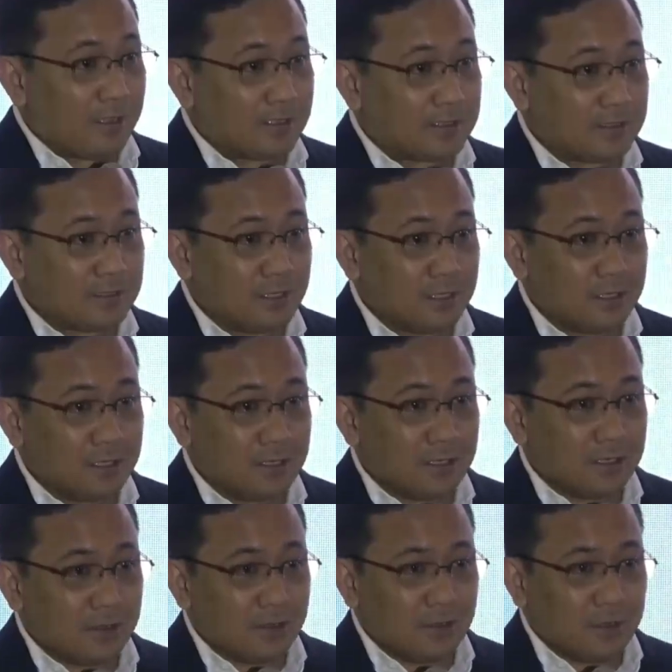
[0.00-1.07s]
is,
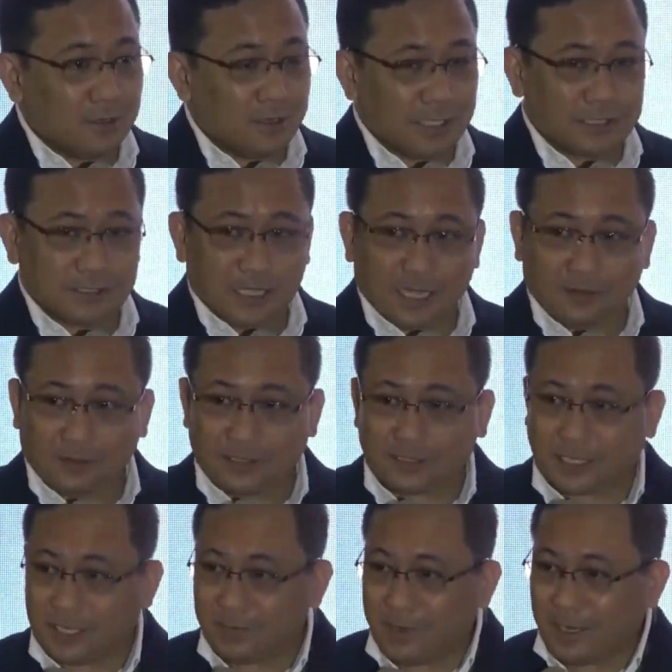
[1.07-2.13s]
let's not
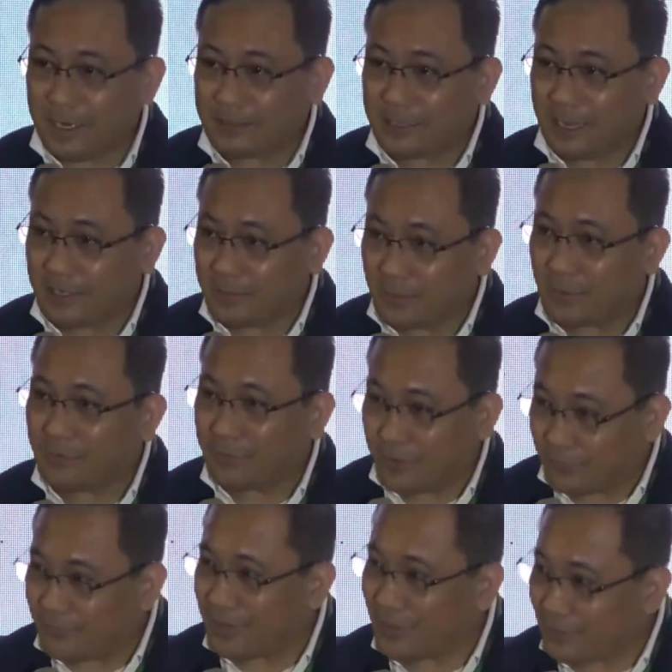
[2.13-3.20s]
discriminate anymore
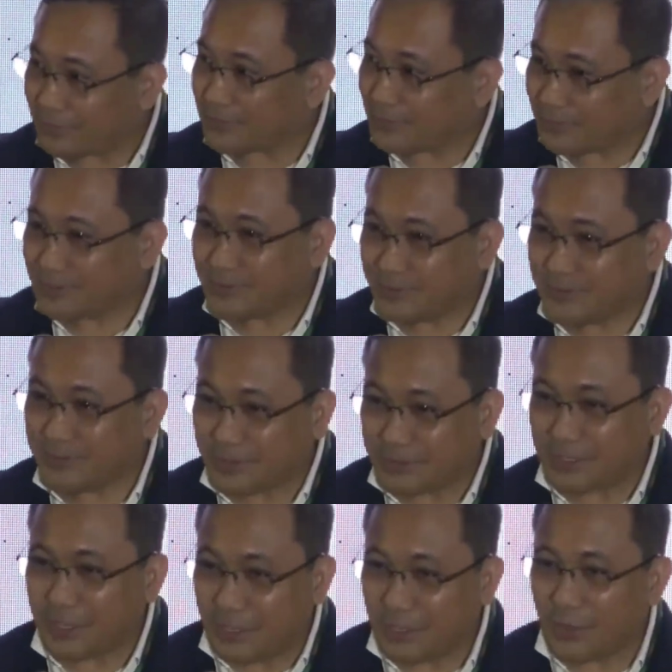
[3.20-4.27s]
Filipinos,
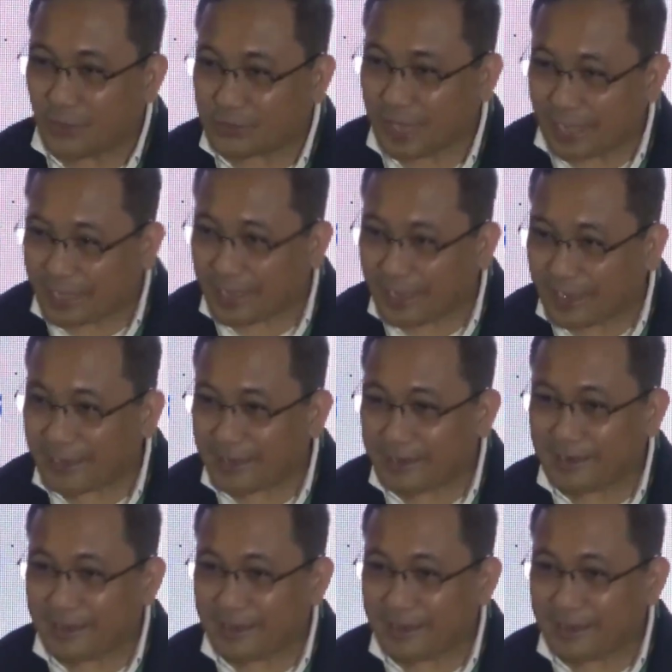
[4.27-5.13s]
that they are low-tech.